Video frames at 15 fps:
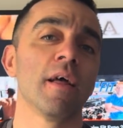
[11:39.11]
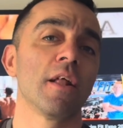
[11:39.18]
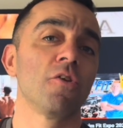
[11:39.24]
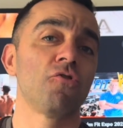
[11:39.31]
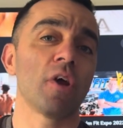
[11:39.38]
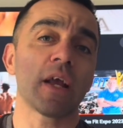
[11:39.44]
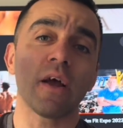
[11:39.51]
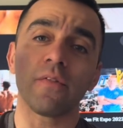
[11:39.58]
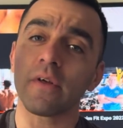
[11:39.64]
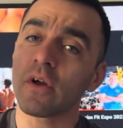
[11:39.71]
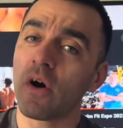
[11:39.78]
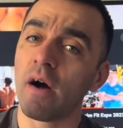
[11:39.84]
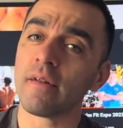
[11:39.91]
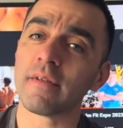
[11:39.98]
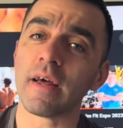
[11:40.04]
Check out the
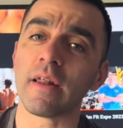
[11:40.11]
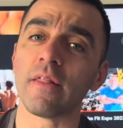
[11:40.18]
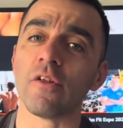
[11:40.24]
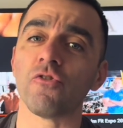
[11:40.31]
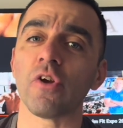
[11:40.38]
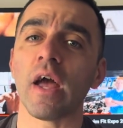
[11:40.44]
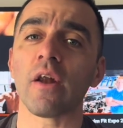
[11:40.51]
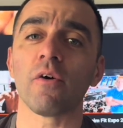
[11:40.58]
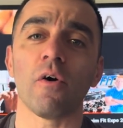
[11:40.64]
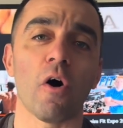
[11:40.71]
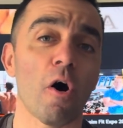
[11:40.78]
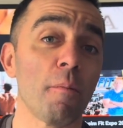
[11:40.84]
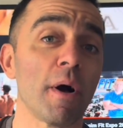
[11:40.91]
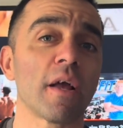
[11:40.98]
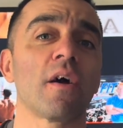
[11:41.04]
content of the channel.
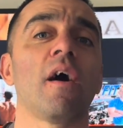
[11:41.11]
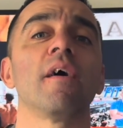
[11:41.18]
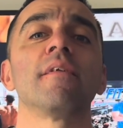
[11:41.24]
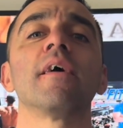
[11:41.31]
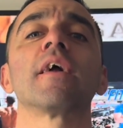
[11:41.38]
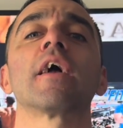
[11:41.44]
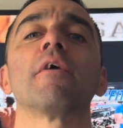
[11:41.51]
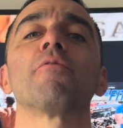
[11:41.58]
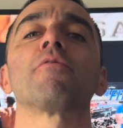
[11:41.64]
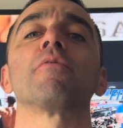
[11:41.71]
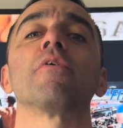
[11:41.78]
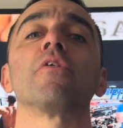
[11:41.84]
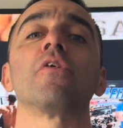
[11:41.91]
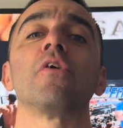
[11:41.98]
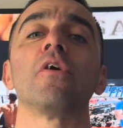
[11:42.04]
All my content comes from
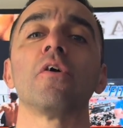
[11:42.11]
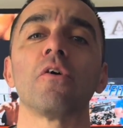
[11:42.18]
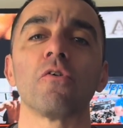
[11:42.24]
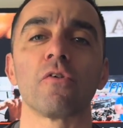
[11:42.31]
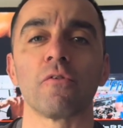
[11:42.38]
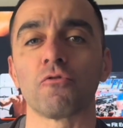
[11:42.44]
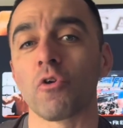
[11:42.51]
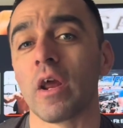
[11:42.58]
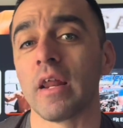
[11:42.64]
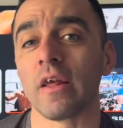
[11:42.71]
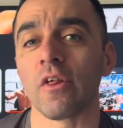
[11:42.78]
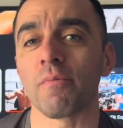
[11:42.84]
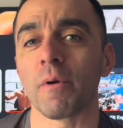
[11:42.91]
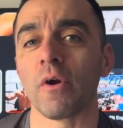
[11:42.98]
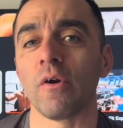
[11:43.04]
those years of training
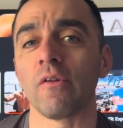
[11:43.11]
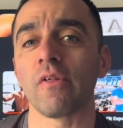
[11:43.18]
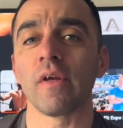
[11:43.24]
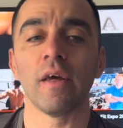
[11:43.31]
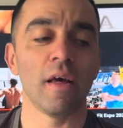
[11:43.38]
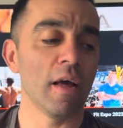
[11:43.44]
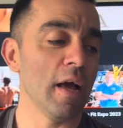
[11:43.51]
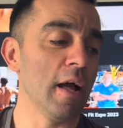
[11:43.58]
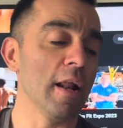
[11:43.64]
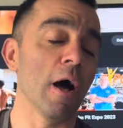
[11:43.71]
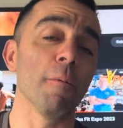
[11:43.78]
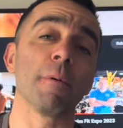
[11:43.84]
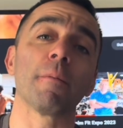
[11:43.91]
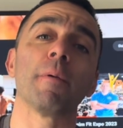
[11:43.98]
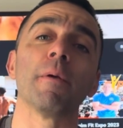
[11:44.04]
experience and
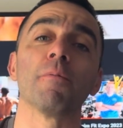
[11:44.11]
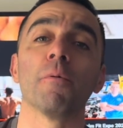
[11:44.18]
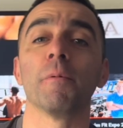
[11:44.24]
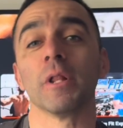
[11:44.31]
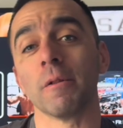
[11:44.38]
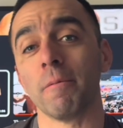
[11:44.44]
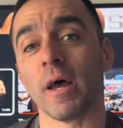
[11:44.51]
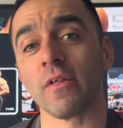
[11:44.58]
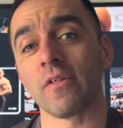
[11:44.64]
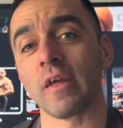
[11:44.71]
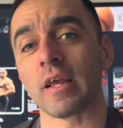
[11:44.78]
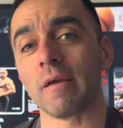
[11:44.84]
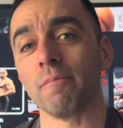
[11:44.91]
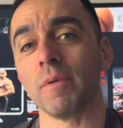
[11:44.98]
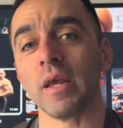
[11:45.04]
helping people be the best they
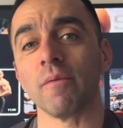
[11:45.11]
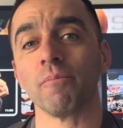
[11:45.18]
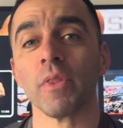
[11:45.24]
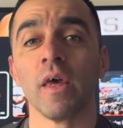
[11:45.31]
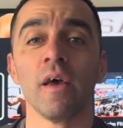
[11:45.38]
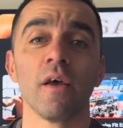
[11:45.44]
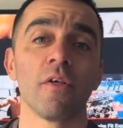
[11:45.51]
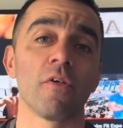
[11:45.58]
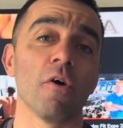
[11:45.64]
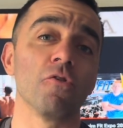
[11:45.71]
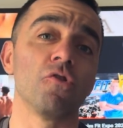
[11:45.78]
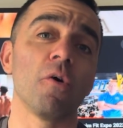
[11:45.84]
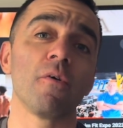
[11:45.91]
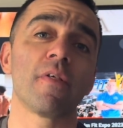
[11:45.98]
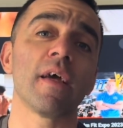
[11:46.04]
can be. So
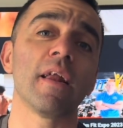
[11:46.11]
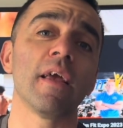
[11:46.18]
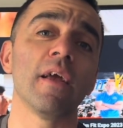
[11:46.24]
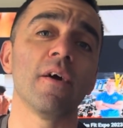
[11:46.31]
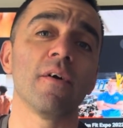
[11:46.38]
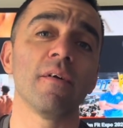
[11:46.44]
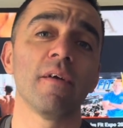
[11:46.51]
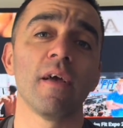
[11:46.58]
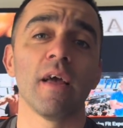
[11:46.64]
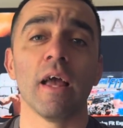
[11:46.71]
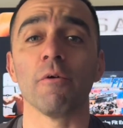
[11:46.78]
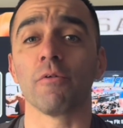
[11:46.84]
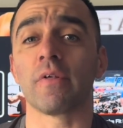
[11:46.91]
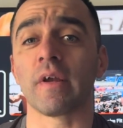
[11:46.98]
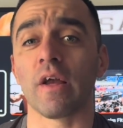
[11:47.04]
Joey Sena here, and
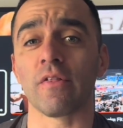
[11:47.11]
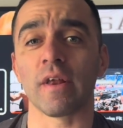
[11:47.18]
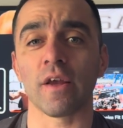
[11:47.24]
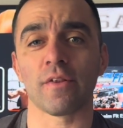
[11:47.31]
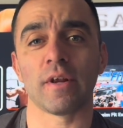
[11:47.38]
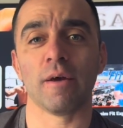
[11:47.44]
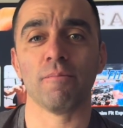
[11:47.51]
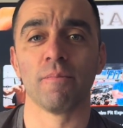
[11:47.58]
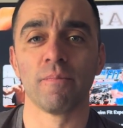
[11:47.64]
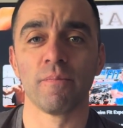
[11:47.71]
we'll see you guys next time.